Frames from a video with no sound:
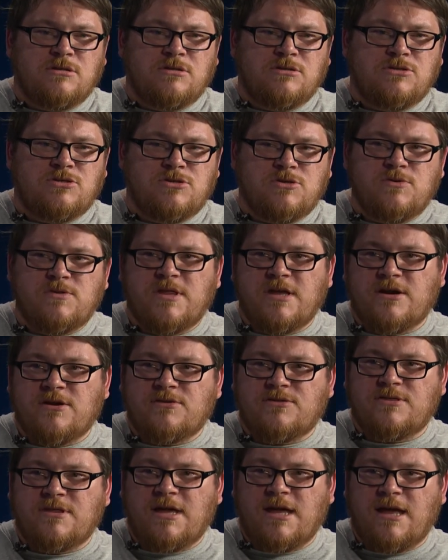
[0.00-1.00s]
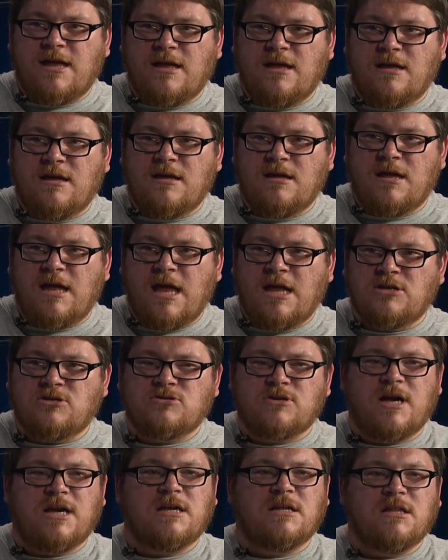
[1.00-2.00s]
do their thing and
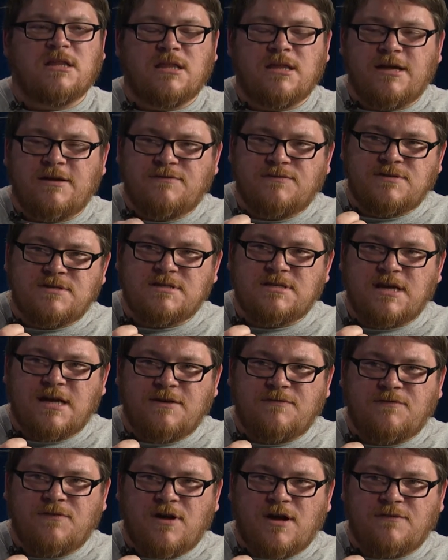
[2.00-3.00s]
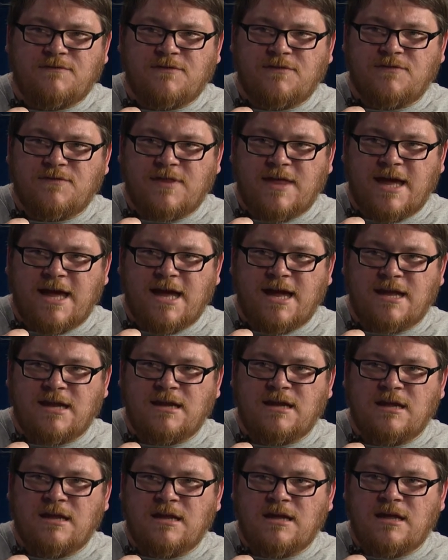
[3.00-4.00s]
try to lift stuff off of that
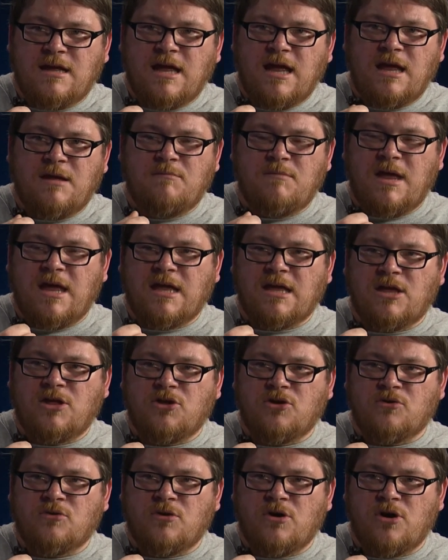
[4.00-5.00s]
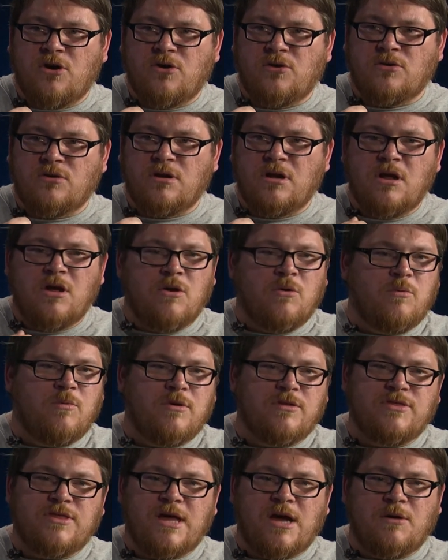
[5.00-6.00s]
and make it your own mm-hmm.
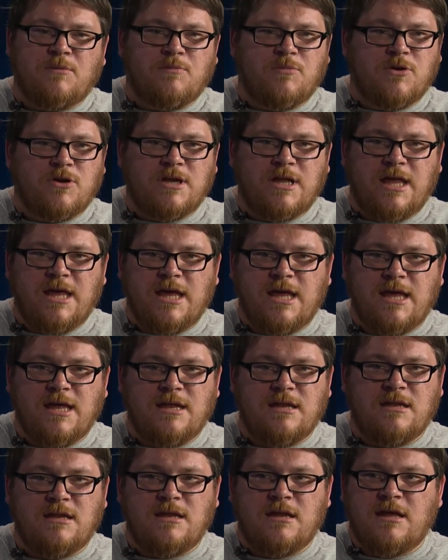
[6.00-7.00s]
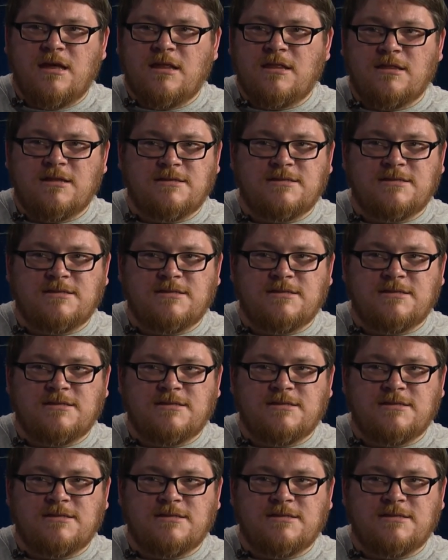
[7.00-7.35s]
without putting in the